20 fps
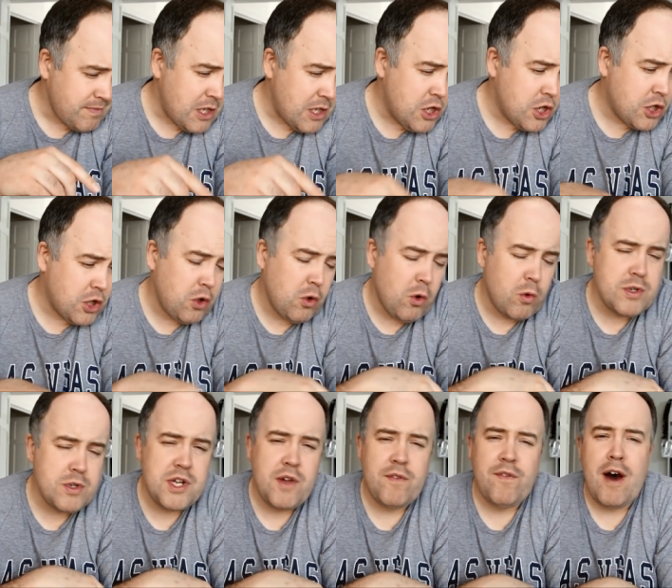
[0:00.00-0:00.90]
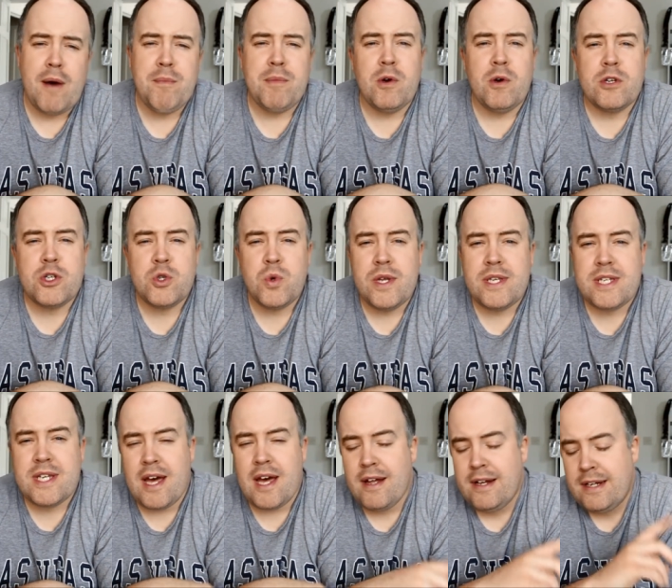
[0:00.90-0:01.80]
You can also find me on
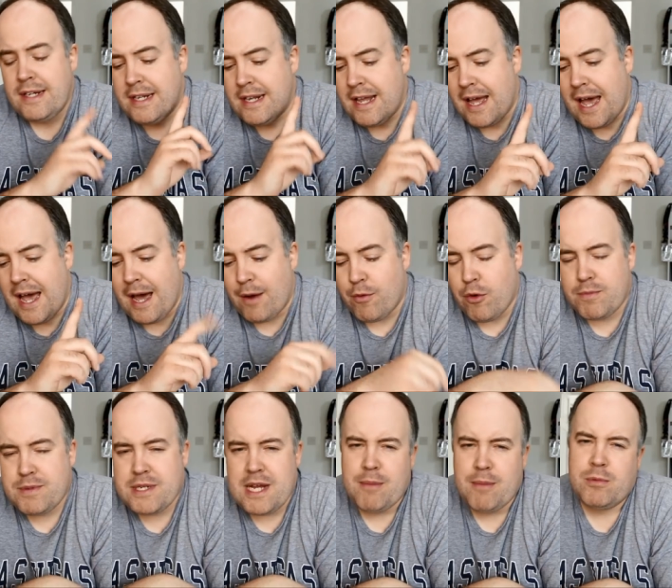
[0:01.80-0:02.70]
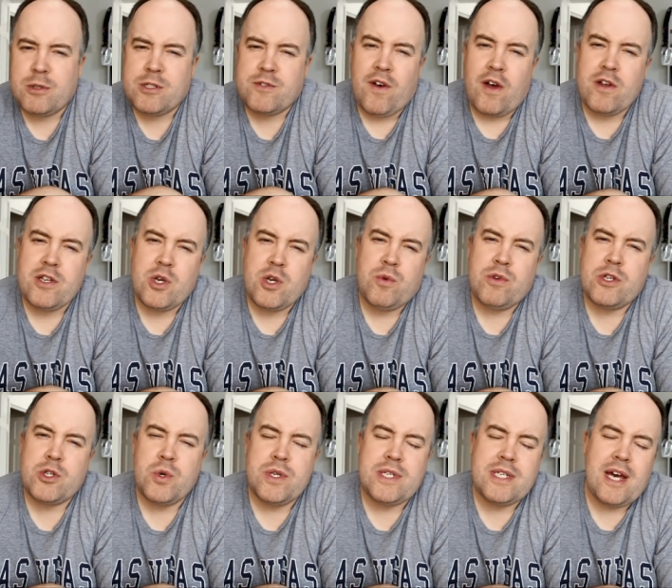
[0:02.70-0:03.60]
Twitter, @RobSamblesPhoto on
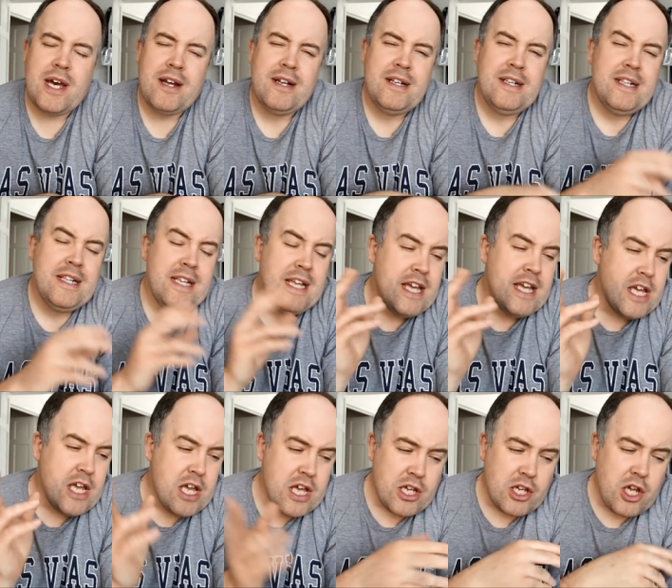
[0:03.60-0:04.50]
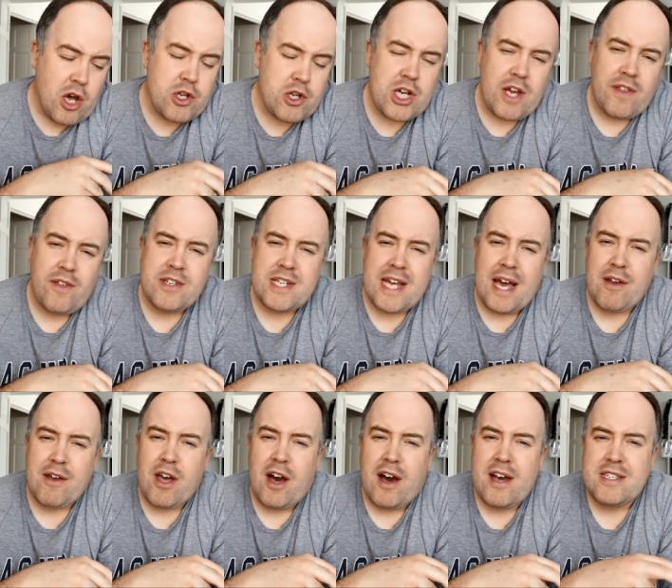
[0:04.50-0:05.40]
Twitter. Go check those
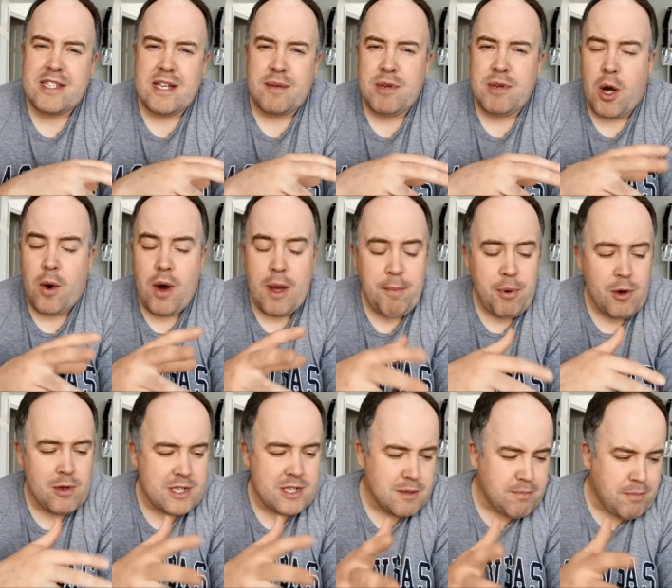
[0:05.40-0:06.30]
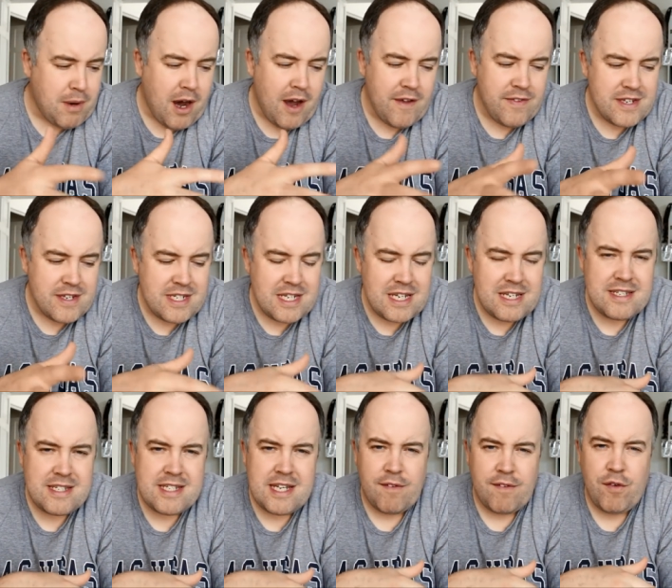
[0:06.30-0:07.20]
out, guys. I mean, I put some
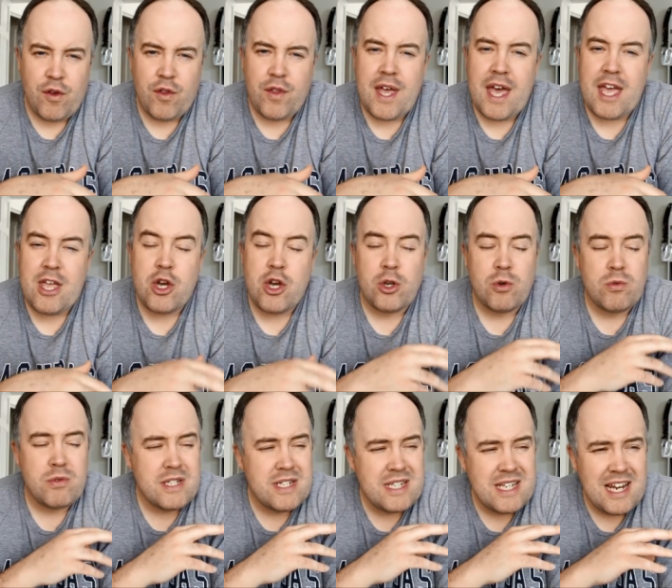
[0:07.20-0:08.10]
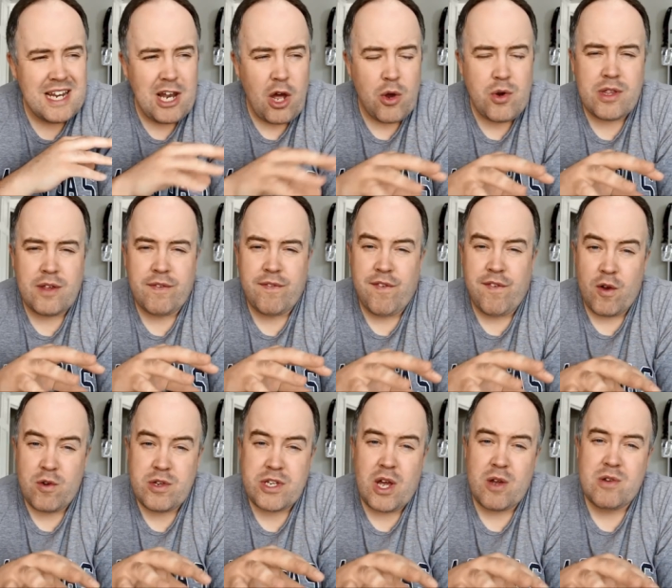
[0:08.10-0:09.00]
behind-the-scenes stuff on there. You can also see a load of the
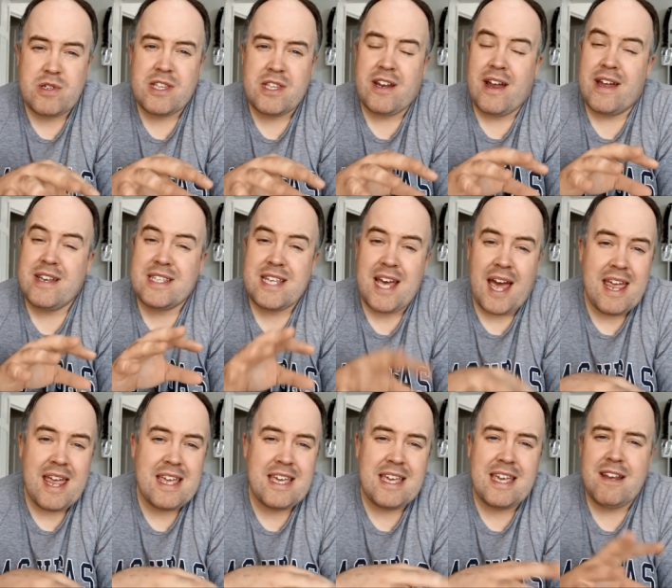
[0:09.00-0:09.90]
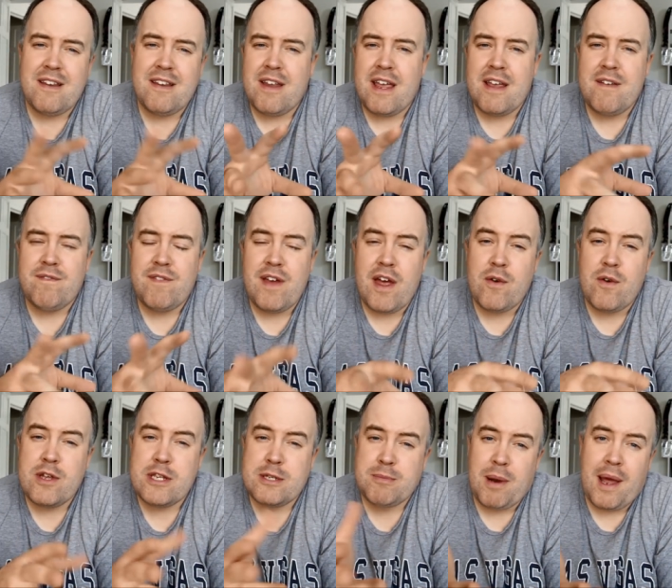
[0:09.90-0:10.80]
photos that I take in
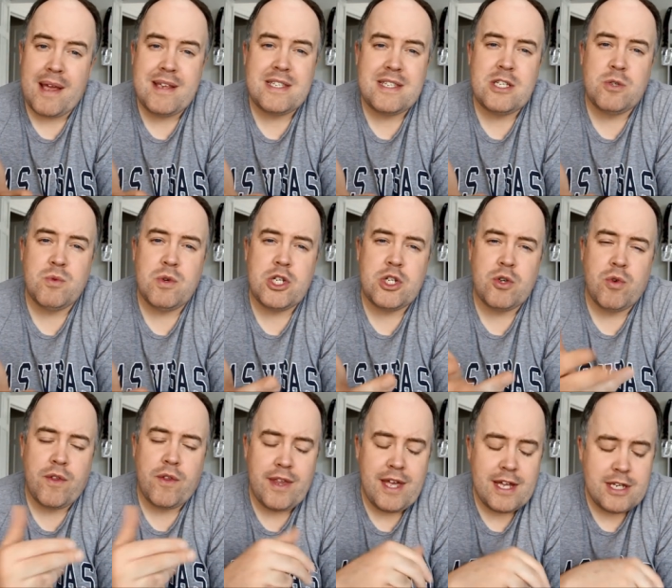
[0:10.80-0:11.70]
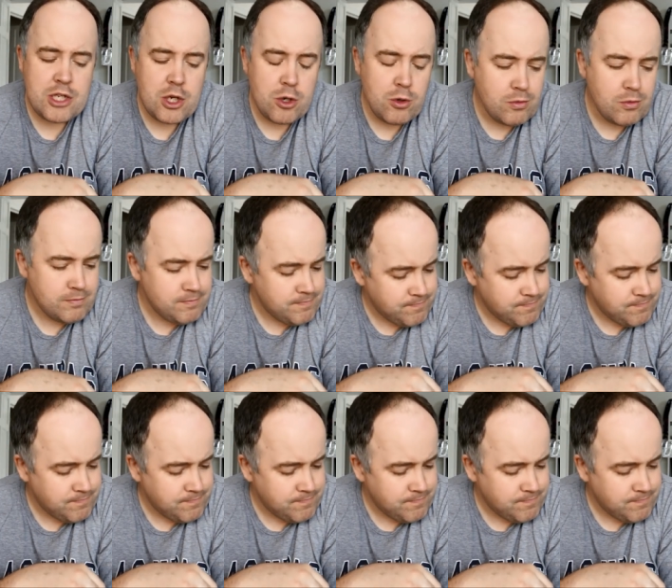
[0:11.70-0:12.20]
various places, which are on there too.